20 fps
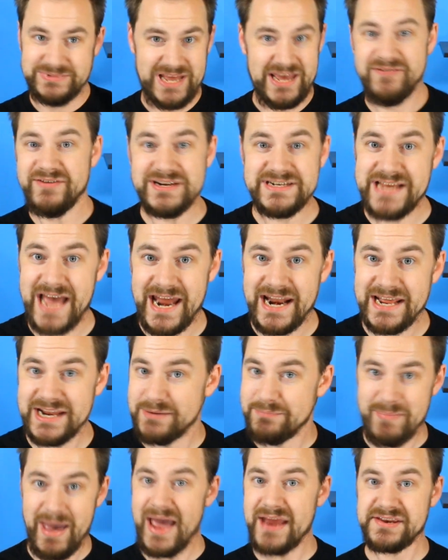David
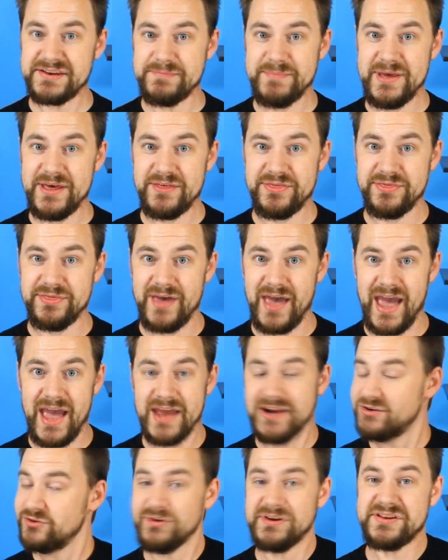Tennant, Matt Smith,
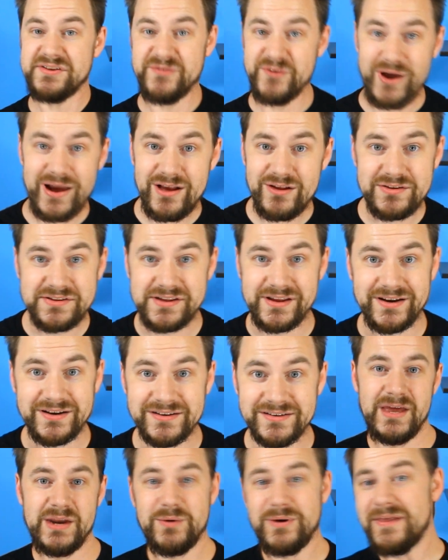and Christopher
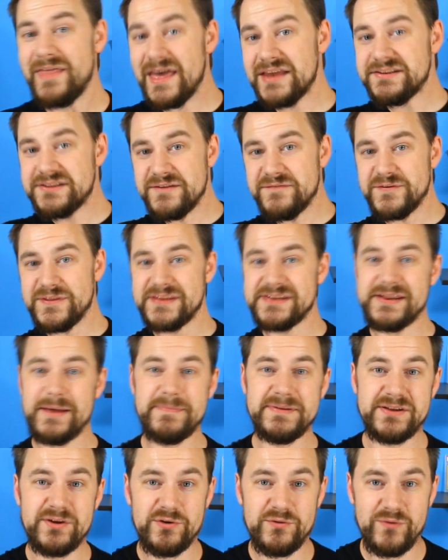Eccleston. Anyway, that's it for this
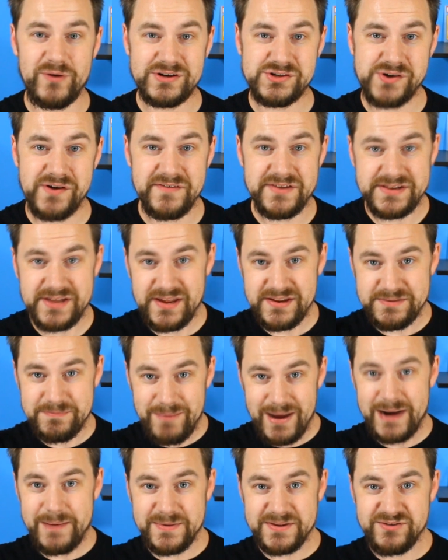episode of What Travis Says.
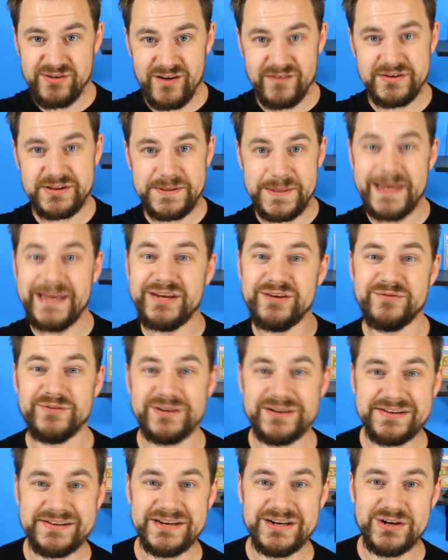My name is Travis, thank you
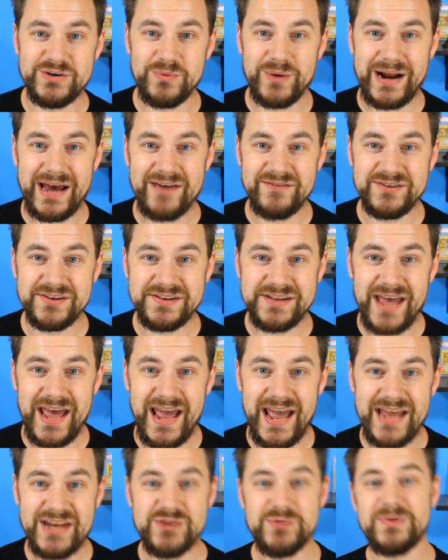for listening to what I have to
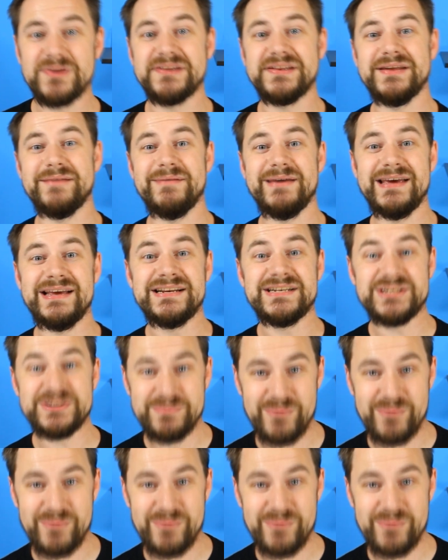say, and you will see me